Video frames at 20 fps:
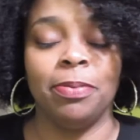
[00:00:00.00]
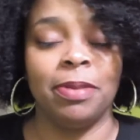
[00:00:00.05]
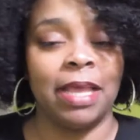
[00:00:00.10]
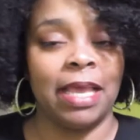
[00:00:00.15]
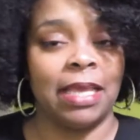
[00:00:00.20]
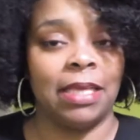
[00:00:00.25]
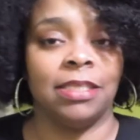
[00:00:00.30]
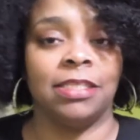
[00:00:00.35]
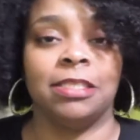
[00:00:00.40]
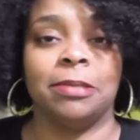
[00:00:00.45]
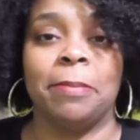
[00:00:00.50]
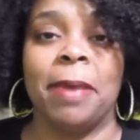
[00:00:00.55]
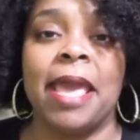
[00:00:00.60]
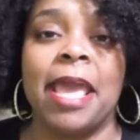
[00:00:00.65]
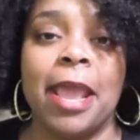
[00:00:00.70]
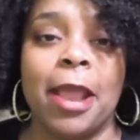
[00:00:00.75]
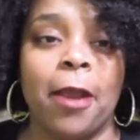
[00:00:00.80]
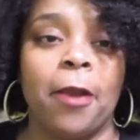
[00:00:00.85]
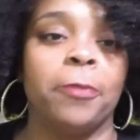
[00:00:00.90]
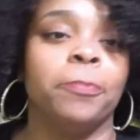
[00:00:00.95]
play in some
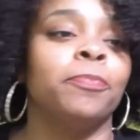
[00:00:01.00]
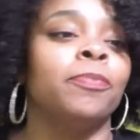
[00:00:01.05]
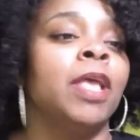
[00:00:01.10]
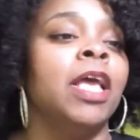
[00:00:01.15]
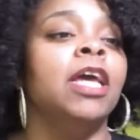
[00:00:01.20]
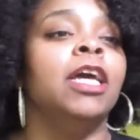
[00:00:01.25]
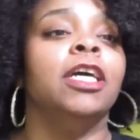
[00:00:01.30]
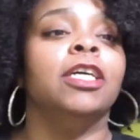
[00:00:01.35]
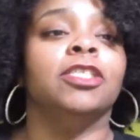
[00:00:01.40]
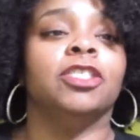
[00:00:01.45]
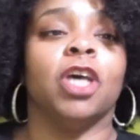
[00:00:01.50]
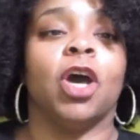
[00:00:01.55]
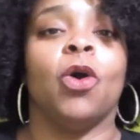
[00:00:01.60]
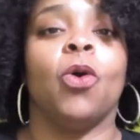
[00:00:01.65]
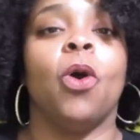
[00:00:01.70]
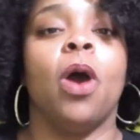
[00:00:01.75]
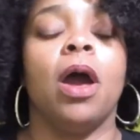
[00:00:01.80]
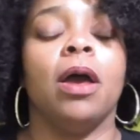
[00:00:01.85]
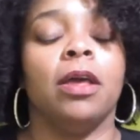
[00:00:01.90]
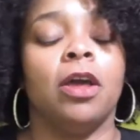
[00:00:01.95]
hair.
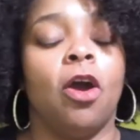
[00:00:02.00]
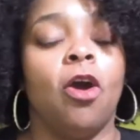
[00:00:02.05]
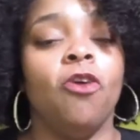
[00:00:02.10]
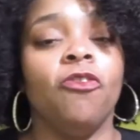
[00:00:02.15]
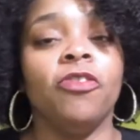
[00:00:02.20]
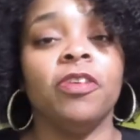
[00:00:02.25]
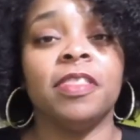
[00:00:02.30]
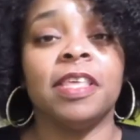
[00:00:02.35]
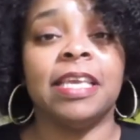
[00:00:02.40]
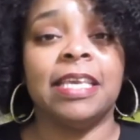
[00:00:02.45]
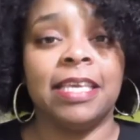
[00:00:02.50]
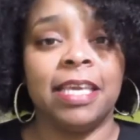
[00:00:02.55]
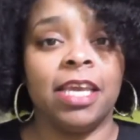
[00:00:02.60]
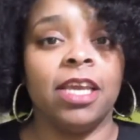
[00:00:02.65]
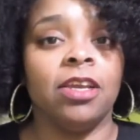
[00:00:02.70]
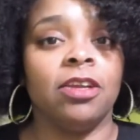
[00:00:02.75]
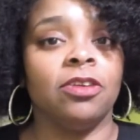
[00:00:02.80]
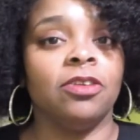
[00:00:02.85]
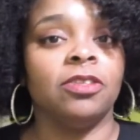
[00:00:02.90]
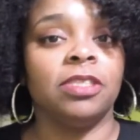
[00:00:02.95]
So over the
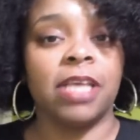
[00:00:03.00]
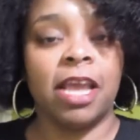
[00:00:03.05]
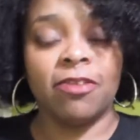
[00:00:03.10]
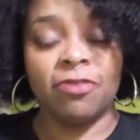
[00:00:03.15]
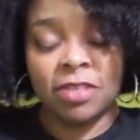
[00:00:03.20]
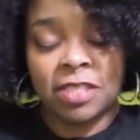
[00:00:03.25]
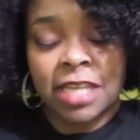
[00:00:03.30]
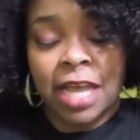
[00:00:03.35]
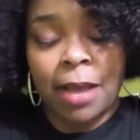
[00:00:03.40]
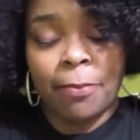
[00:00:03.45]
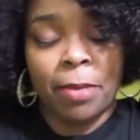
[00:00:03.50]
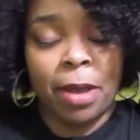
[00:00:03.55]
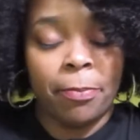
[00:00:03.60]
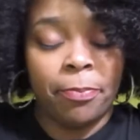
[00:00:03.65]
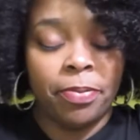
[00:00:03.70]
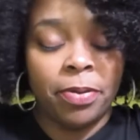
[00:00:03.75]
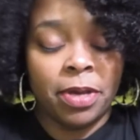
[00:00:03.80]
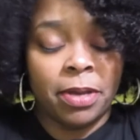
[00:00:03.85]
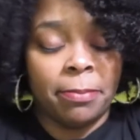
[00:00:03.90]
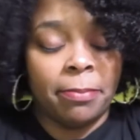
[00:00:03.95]
years, every time I
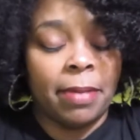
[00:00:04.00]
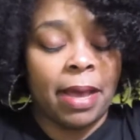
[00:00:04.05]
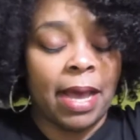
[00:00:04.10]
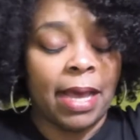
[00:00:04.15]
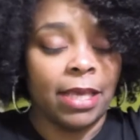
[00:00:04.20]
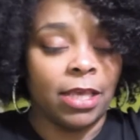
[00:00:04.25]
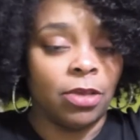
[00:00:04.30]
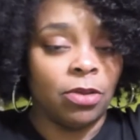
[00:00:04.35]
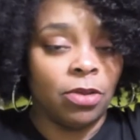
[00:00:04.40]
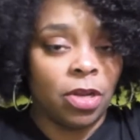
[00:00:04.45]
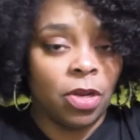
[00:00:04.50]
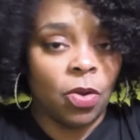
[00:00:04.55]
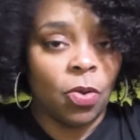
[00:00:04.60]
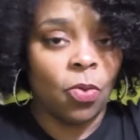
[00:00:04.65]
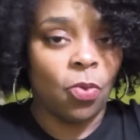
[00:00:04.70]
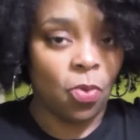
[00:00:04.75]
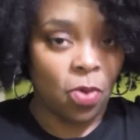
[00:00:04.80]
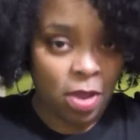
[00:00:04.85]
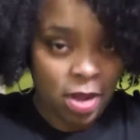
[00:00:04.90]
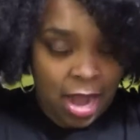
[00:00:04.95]
put my unit
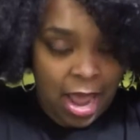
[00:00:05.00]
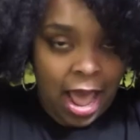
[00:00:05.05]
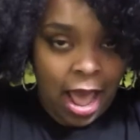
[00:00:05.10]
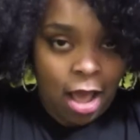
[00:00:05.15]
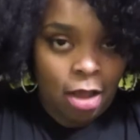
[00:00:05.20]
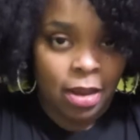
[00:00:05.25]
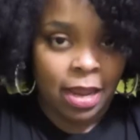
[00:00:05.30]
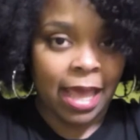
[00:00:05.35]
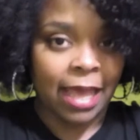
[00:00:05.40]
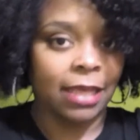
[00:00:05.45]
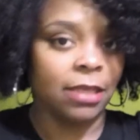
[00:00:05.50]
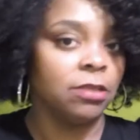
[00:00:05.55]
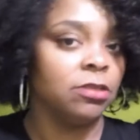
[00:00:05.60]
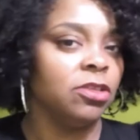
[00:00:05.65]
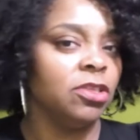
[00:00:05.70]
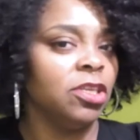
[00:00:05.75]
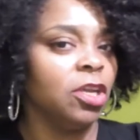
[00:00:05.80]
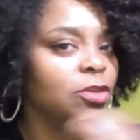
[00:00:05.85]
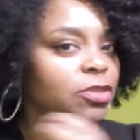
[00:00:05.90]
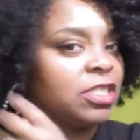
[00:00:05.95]
on, I'll like,
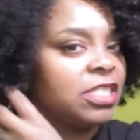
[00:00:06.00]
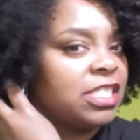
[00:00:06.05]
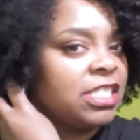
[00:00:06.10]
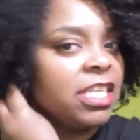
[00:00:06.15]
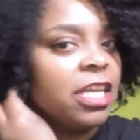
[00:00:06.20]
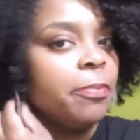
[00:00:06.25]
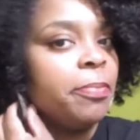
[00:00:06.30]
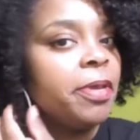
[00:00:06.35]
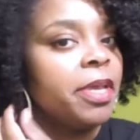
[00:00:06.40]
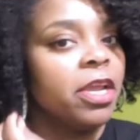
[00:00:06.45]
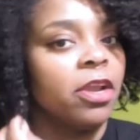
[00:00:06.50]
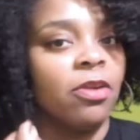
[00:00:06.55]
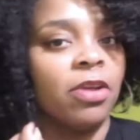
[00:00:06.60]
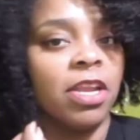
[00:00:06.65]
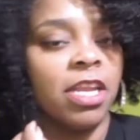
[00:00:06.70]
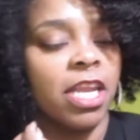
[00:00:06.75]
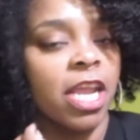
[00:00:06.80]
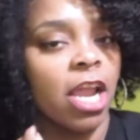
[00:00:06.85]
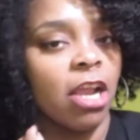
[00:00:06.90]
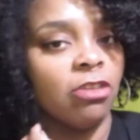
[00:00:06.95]
you know, snip here
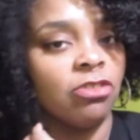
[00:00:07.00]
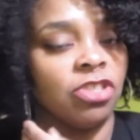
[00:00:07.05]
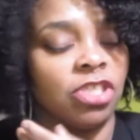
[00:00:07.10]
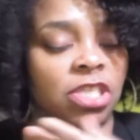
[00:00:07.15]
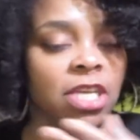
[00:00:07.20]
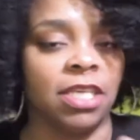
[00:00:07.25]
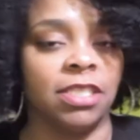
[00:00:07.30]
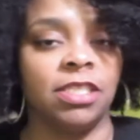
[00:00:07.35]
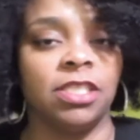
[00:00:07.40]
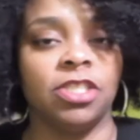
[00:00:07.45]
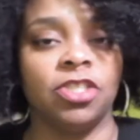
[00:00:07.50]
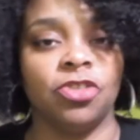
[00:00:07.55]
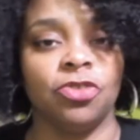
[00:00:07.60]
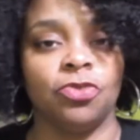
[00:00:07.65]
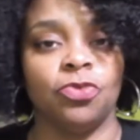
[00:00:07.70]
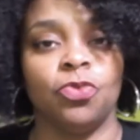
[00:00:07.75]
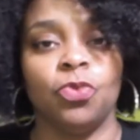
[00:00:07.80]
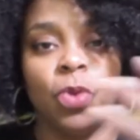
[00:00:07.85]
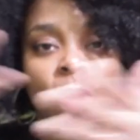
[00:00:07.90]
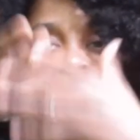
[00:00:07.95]
and there just
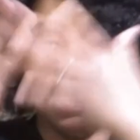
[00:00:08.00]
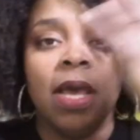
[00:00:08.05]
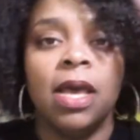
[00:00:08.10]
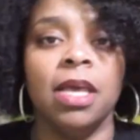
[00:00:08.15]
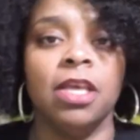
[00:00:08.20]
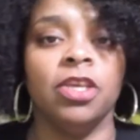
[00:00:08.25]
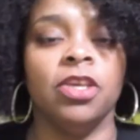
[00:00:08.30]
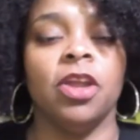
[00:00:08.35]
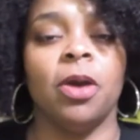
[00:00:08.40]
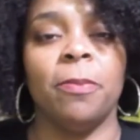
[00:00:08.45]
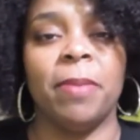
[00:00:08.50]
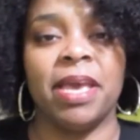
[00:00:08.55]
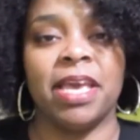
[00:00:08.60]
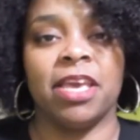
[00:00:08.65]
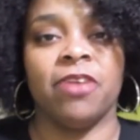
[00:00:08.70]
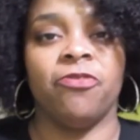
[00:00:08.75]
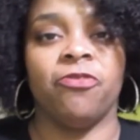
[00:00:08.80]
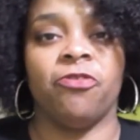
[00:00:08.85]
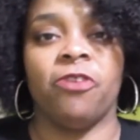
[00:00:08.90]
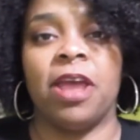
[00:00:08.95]
to, you know, make
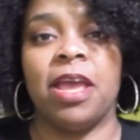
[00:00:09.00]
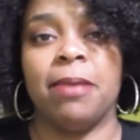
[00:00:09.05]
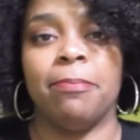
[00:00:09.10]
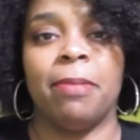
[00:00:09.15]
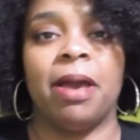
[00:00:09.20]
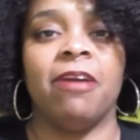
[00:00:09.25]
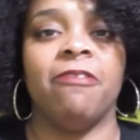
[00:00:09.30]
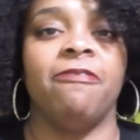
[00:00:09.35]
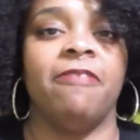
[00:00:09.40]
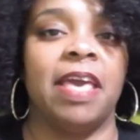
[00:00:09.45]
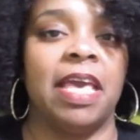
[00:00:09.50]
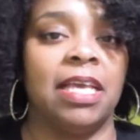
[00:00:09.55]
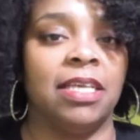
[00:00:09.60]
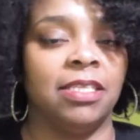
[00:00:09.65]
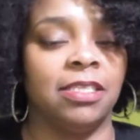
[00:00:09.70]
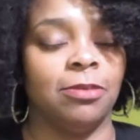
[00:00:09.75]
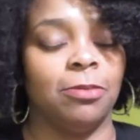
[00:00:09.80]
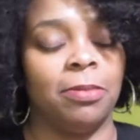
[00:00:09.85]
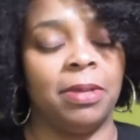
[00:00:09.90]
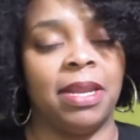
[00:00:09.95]
it frame my
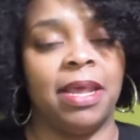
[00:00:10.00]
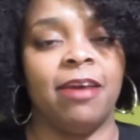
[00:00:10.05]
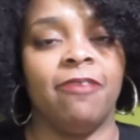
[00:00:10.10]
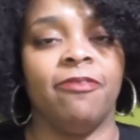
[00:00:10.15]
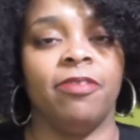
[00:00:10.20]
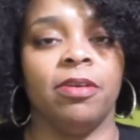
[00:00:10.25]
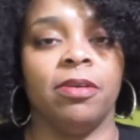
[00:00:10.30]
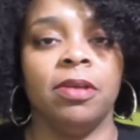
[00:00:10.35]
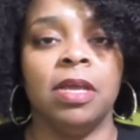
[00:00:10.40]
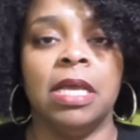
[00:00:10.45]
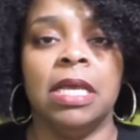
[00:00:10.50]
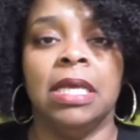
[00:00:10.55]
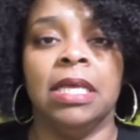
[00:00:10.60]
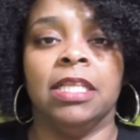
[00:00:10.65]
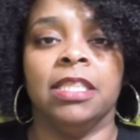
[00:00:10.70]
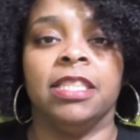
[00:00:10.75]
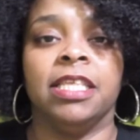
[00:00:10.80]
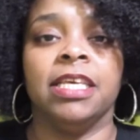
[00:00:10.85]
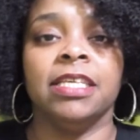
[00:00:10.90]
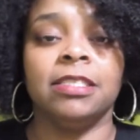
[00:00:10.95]
face or whatever.
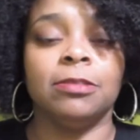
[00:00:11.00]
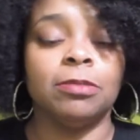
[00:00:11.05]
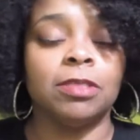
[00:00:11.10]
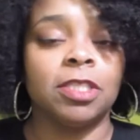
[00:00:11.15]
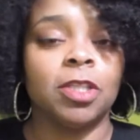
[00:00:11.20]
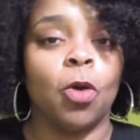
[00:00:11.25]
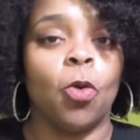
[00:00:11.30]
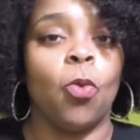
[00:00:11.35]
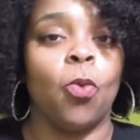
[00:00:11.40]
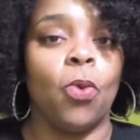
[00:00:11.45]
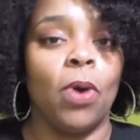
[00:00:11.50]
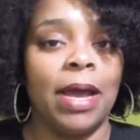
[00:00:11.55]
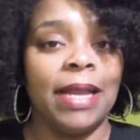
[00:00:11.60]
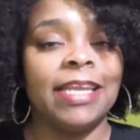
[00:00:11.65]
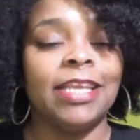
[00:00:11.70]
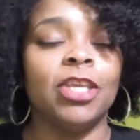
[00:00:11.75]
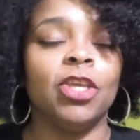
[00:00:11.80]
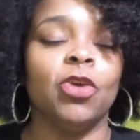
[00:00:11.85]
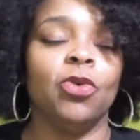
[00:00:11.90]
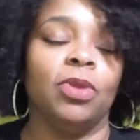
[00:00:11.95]
This was the
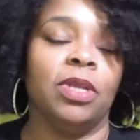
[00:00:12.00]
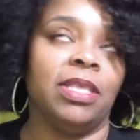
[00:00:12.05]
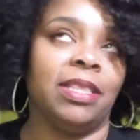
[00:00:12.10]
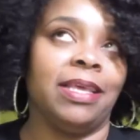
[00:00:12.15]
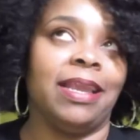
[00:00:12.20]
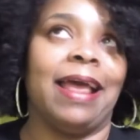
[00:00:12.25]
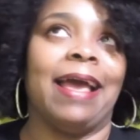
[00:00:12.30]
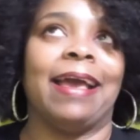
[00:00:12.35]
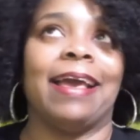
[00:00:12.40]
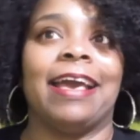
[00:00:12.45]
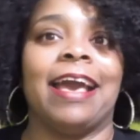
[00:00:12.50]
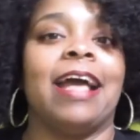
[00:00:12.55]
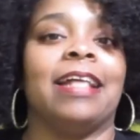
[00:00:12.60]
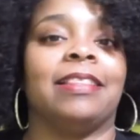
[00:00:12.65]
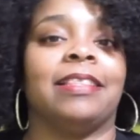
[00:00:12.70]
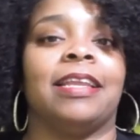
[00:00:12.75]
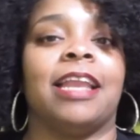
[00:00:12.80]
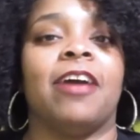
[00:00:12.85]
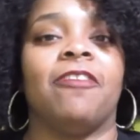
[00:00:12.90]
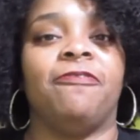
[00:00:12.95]
one unit that I
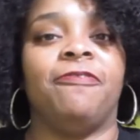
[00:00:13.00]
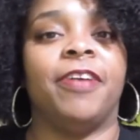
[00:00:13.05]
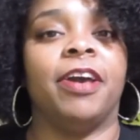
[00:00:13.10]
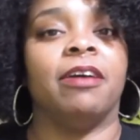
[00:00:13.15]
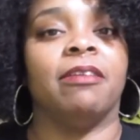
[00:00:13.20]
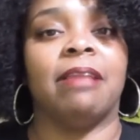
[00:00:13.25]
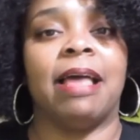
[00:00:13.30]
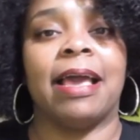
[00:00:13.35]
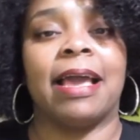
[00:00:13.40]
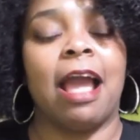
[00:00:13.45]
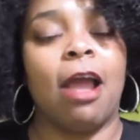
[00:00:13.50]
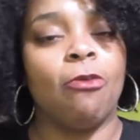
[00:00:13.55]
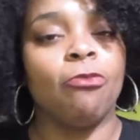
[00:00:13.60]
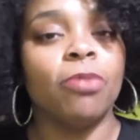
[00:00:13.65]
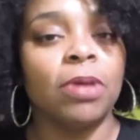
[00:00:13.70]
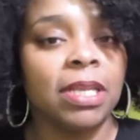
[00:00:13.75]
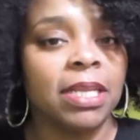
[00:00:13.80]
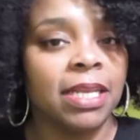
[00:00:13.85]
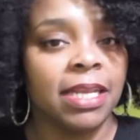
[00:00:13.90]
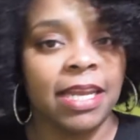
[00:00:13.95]
got that I felt like I
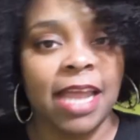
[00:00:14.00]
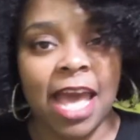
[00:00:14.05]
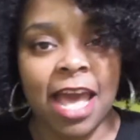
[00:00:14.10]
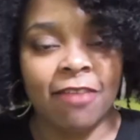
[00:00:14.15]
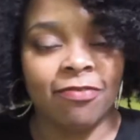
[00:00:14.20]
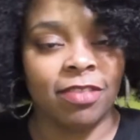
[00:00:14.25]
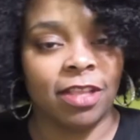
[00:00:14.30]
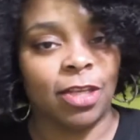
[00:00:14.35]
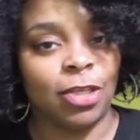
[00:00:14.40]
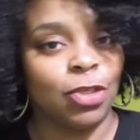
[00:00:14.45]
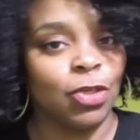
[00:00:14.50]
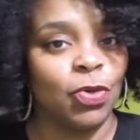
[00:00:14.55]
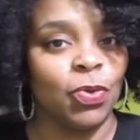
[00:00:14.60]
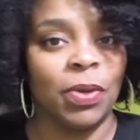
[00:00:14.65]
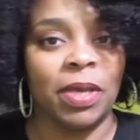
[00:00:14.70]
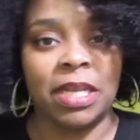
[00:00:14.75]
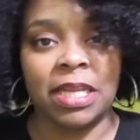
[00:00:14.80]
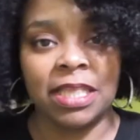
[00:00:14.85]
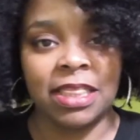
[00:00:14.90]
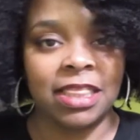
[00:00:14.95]
really didn't have to
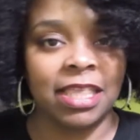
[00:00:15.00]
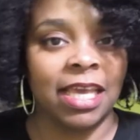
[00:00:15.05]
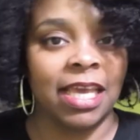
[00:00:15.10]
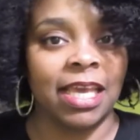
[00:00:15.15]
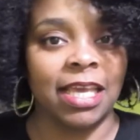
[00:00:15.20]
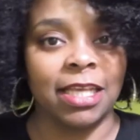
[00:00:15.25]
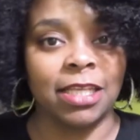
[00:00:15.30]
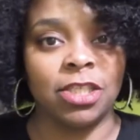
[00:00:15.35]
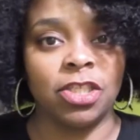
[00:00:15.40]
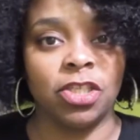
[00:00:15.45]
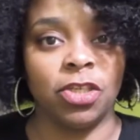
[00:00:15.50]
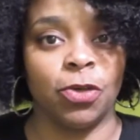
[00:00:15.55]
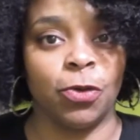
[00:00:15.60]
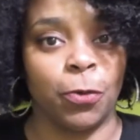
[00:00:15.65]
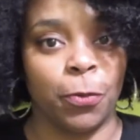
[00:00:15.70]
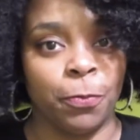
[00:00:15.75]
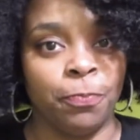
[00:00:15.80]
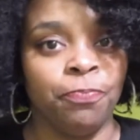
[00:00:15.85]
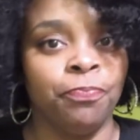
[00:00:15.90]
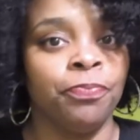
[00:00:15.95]
do anything
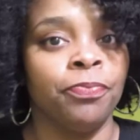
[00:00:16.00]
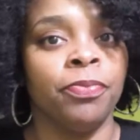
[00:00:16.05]
to.